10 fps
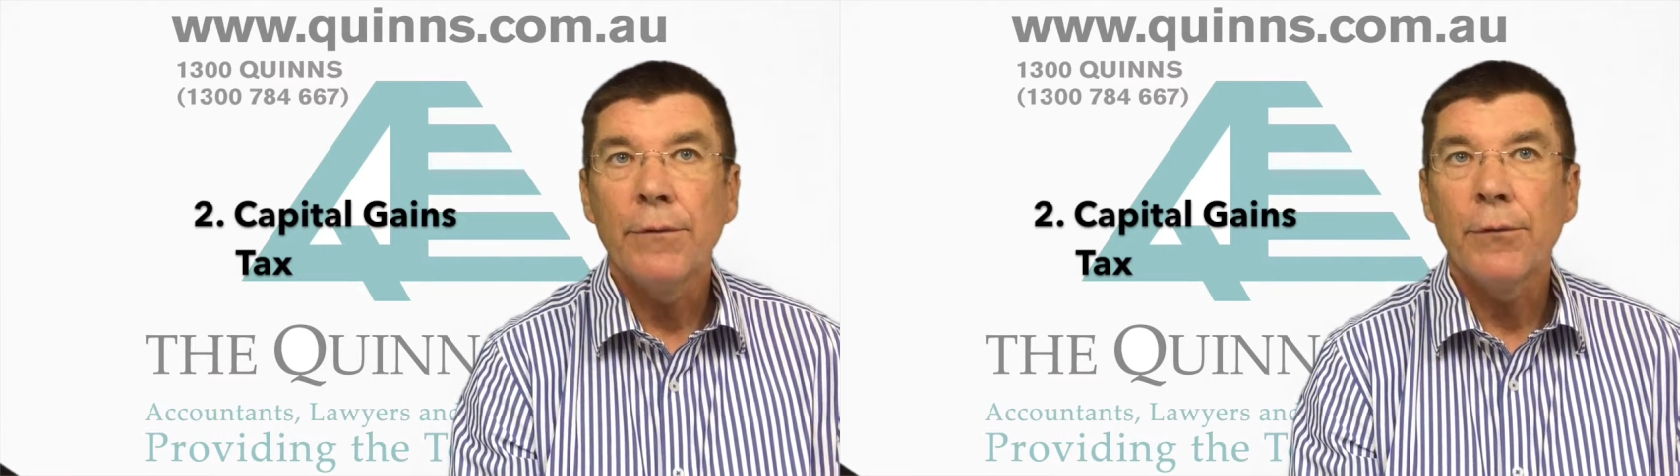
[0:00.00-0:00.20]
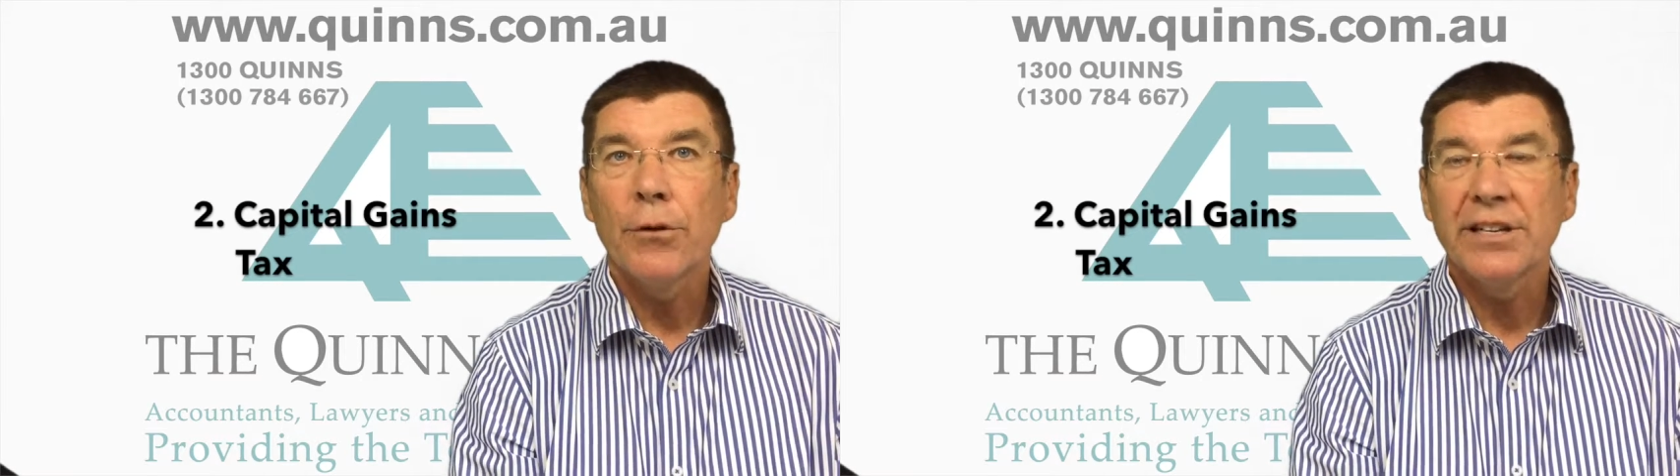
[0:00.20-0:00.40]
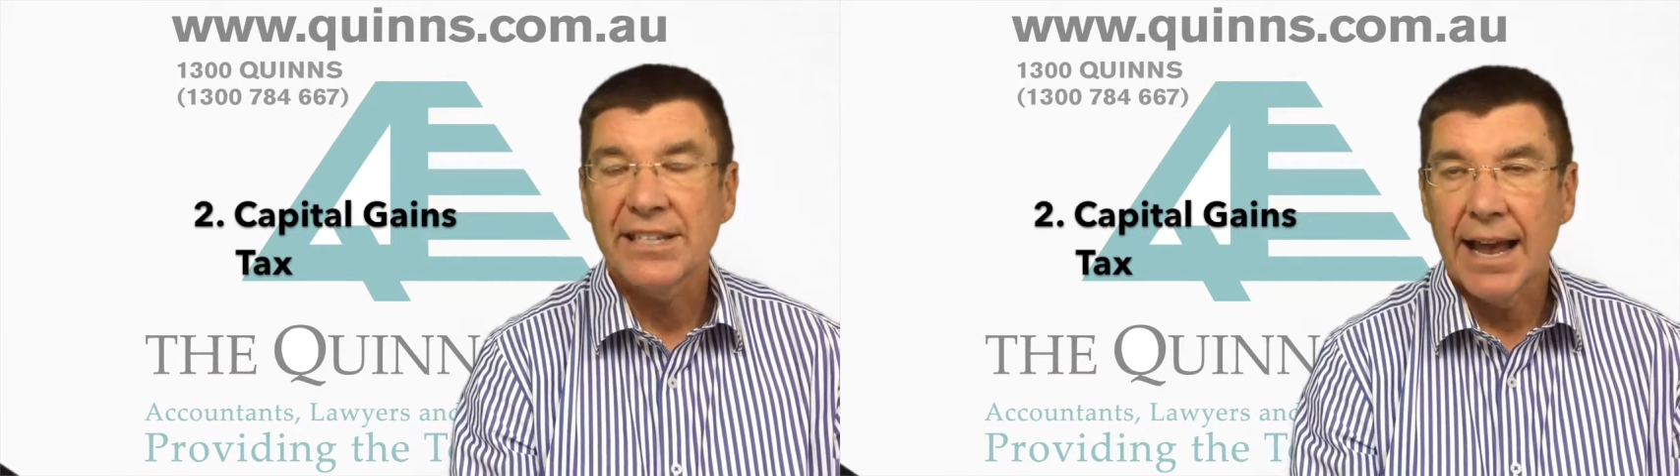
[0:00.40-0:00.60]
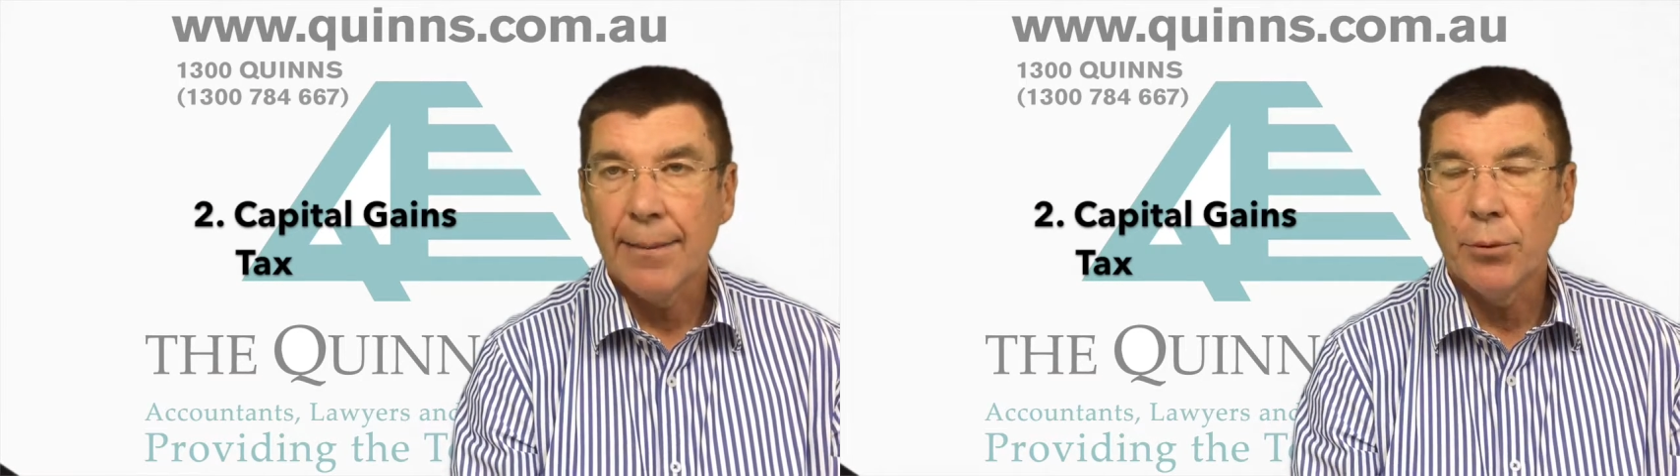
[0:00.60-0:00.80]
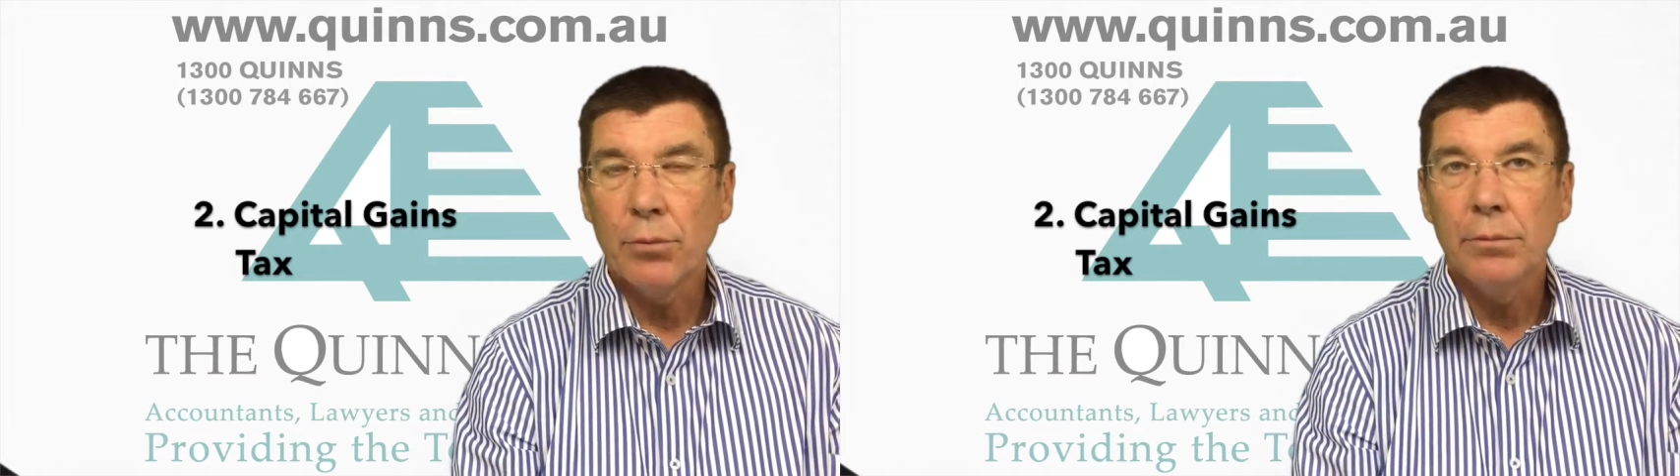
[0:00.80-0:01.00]
for
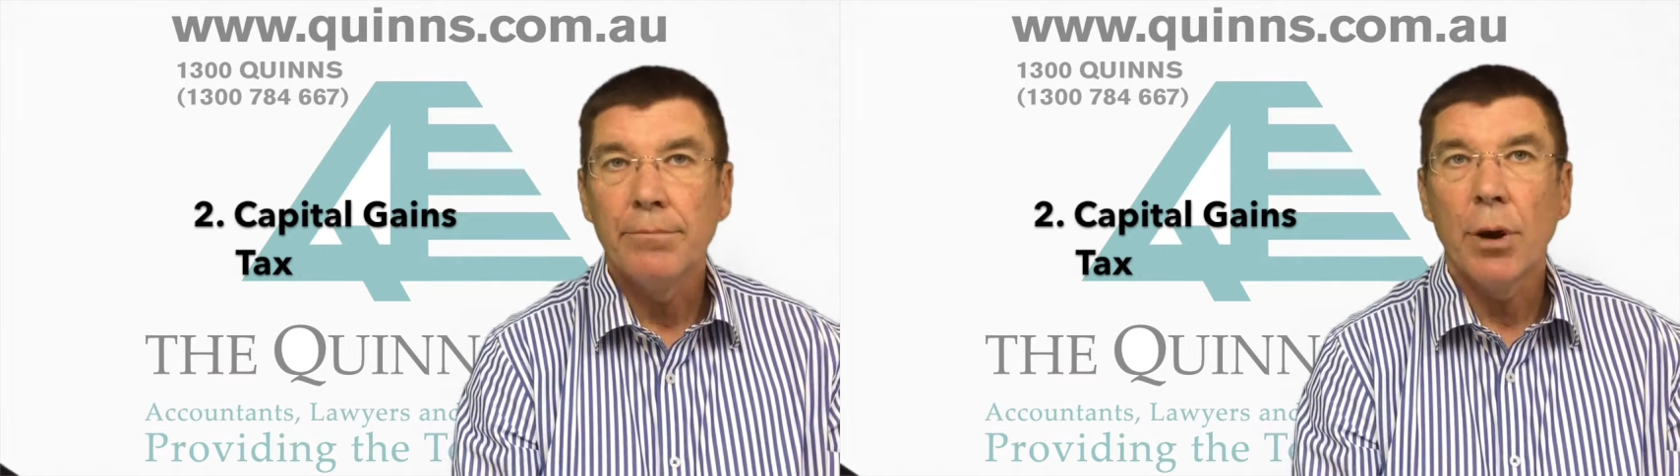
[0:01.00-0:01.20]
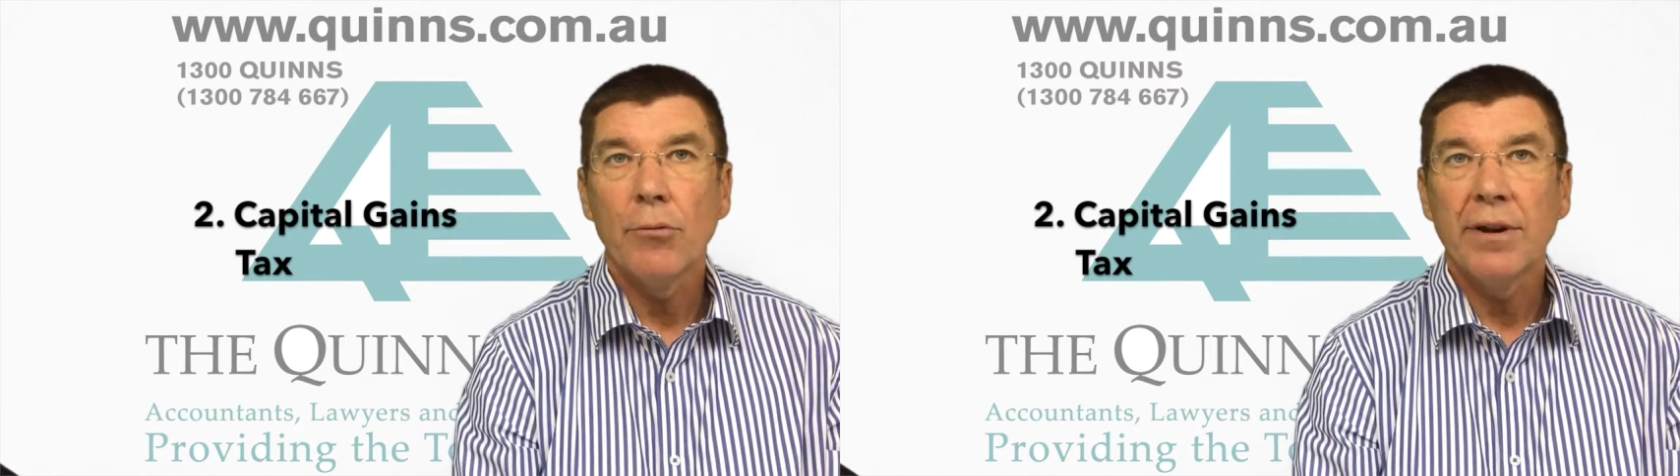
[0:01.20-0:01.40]
example, by